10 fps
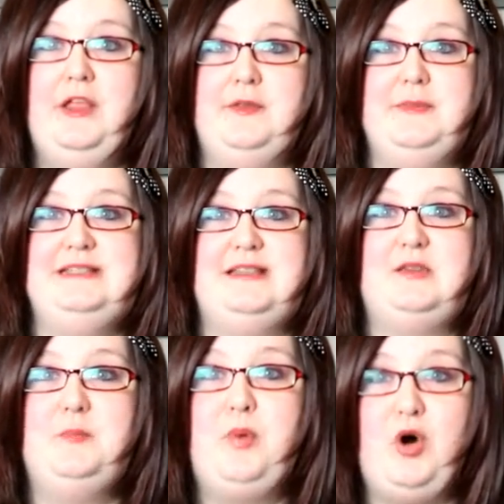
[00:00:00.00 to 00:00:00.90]
that means it's
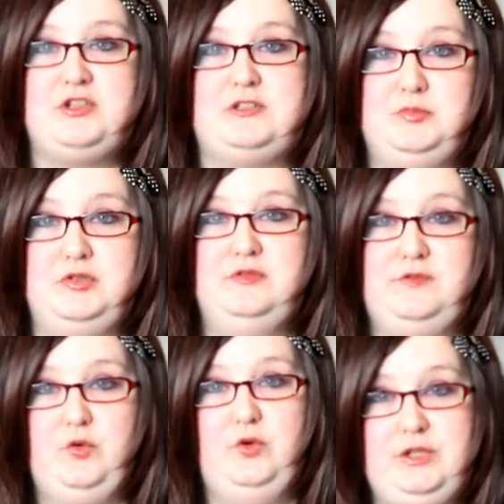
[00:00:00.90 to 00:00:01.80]
impossible
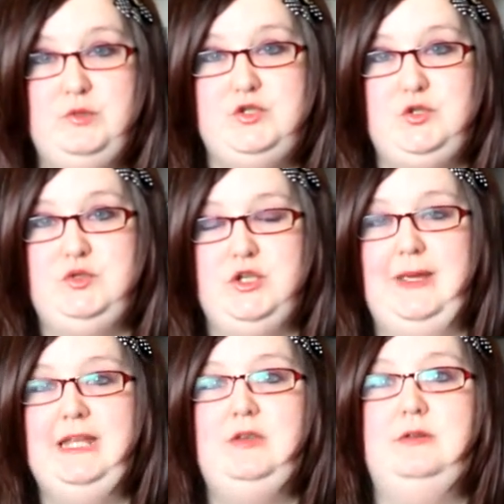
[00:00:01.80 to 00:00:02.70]
for you to do
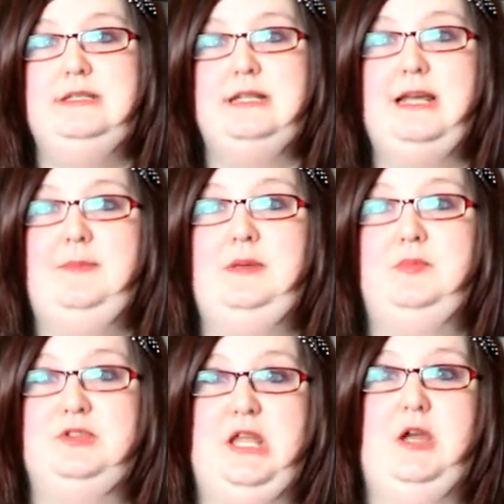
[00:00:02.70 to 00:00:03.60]
it, you need to let
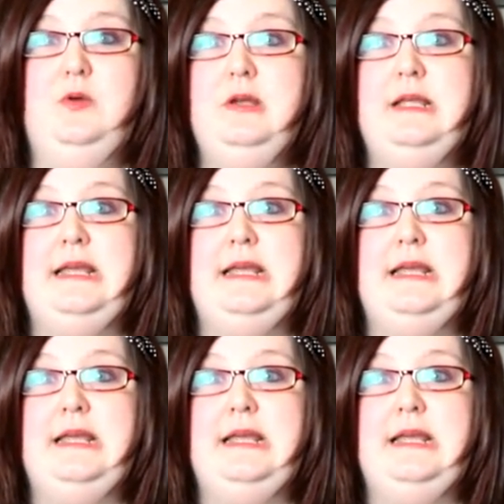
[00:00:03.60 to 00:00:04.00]
people know